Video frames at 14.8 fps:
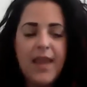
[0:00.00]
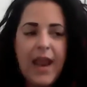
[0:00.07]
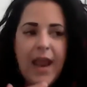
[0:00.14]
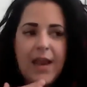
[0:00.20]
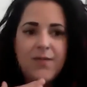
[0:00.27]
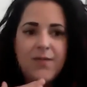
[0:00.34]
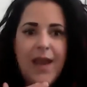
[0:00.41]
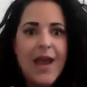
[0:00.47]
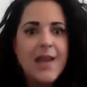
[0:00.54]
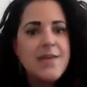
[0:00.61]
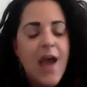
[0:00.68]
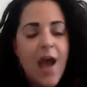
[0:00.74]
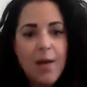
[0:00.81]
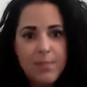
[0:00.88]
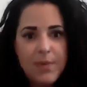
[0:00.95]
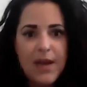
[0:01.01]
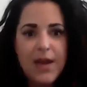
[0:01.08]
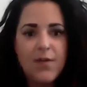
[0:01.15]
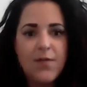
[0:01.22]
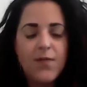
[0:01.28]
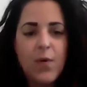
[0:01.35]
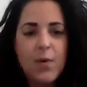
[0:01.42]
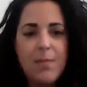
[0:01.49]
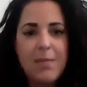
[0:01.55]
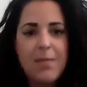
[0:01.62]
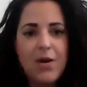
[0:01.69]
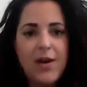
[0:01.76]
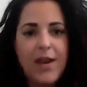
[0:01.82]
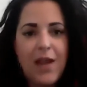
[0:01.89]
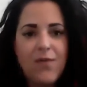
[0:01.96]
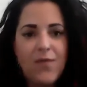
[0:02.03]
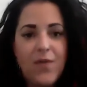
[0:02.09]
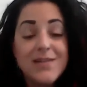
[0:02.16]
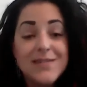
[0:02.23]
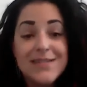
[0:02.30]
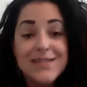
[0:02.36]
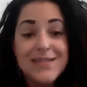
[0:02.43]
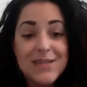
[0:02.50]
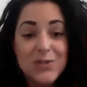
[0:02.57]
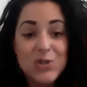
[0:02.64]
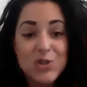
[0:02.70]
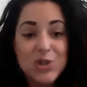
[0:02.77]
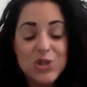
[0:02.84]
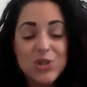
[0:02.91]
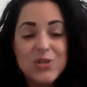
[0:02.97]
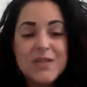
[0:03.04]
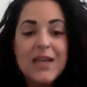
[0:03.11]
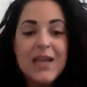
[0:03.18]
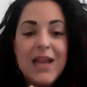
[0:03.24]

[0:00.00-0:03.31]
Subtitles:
And if it had not been for my Mary Kay friends and sisters